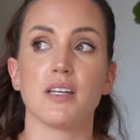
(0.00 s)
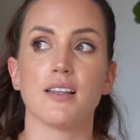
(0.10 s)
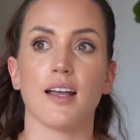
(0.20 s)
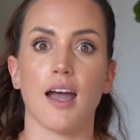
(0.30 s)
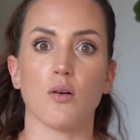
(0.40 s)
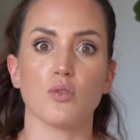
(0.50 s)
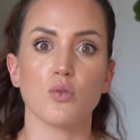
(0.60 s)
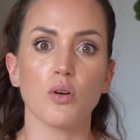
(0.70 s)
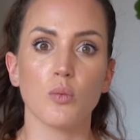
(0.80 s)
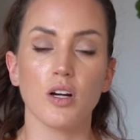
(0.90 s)
be like
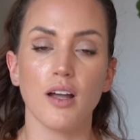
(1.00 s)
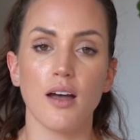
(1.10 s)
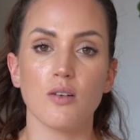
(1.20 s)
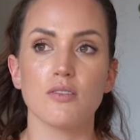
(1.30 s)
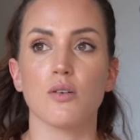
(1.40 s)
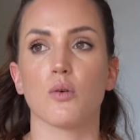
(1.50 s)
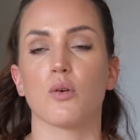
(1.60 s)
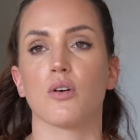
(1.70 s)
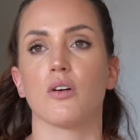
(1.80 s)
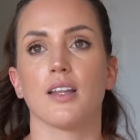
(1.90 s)
outdoor workouts
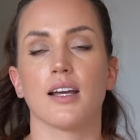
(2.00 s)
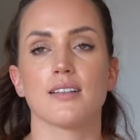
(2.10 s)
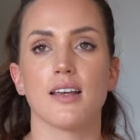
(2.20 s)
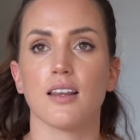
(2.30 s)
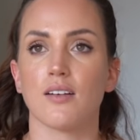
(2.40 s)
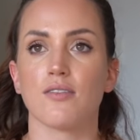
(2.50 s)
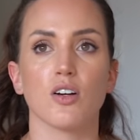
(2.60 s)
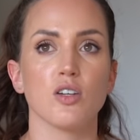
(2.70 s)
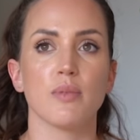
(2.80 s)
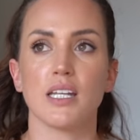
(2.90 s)
or like I said, like
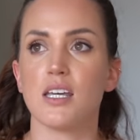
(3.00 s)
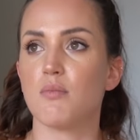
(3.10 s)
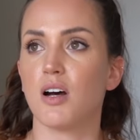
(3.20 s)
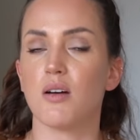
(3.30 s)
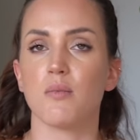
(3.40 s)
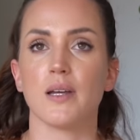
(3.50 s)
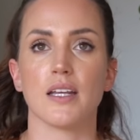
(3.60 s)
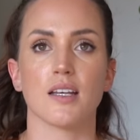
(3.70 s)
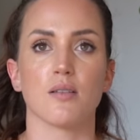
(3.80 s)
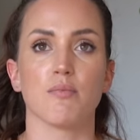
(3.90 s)
volume and EMOM
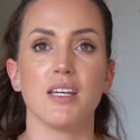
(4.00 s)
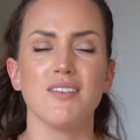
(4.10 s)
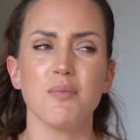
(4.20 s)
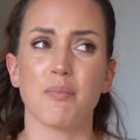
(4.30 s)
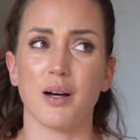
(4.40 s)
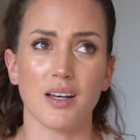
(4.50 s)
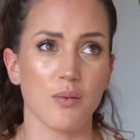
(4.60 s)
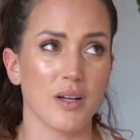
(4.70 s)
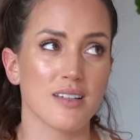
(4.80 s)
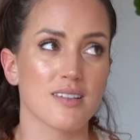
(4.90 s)
and even body
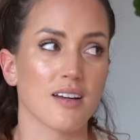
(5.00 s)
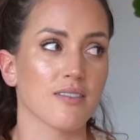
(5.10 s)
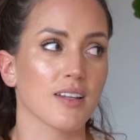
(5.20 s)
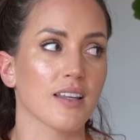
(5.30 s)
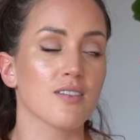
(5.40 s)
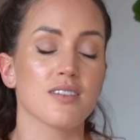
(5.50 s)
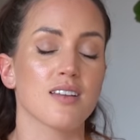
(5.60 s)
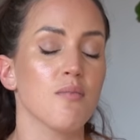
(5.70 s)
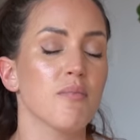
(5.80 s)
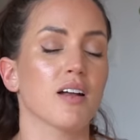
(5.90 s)
weight stuff. Like there's
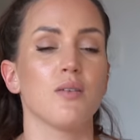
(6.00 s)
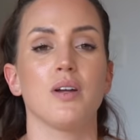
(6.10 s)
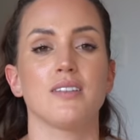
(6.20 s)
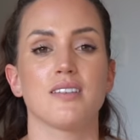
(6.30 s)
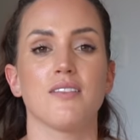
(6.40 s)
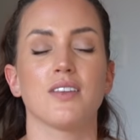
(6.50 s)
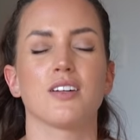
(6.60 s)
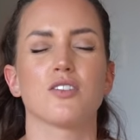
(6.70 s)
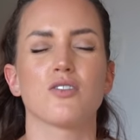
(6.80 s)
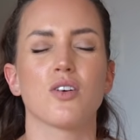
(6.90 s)
some body weight stuff that
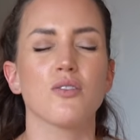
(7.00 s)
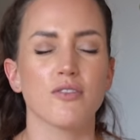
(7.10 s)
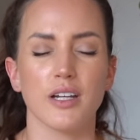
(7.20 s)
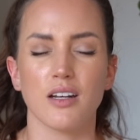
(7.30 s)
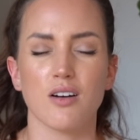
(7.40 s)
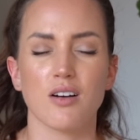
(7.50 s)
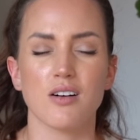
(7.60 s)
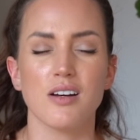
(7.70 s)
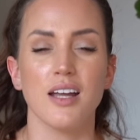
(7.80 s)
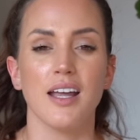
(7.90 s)
are so freaking
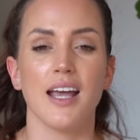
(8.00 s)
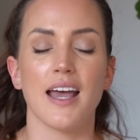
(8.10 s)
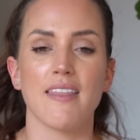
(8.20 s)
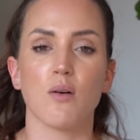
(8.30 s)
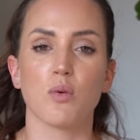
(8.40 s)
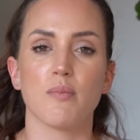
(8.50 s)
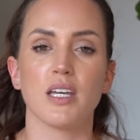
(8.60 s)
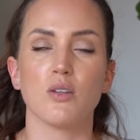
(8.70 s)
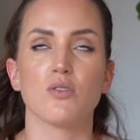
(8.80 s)
hard and that will make